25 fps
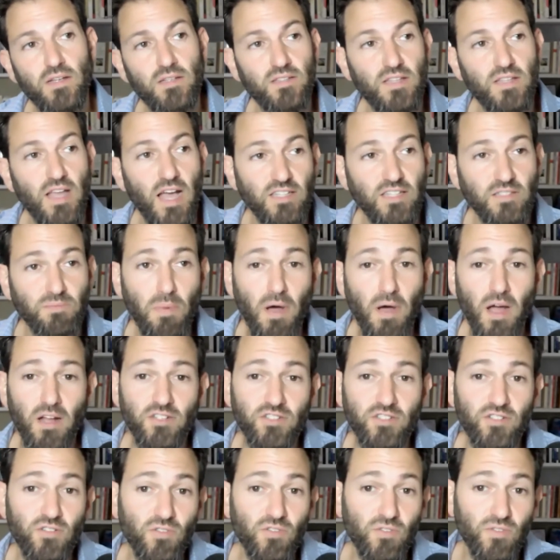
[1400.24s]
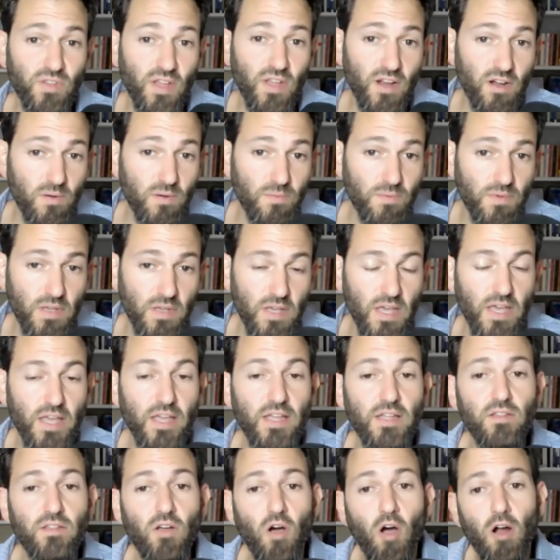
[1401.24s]
that's postural therapy.
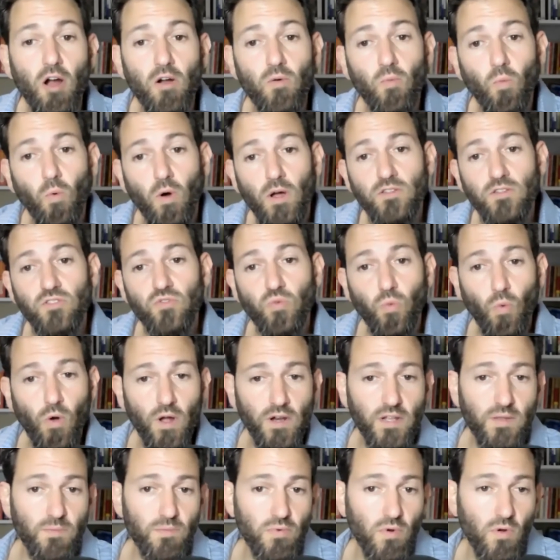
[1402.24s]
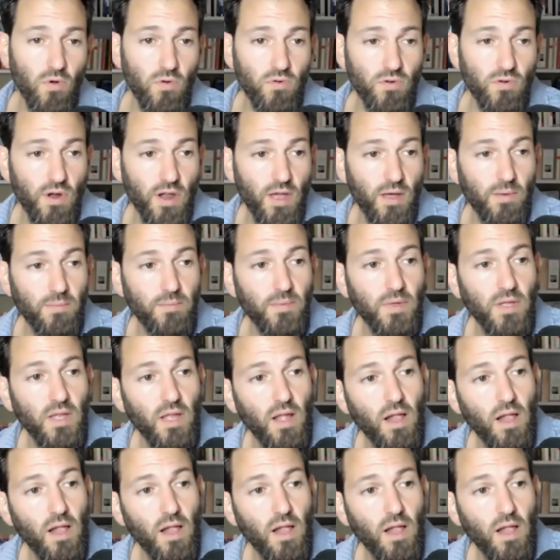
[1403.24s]
In our 120 program,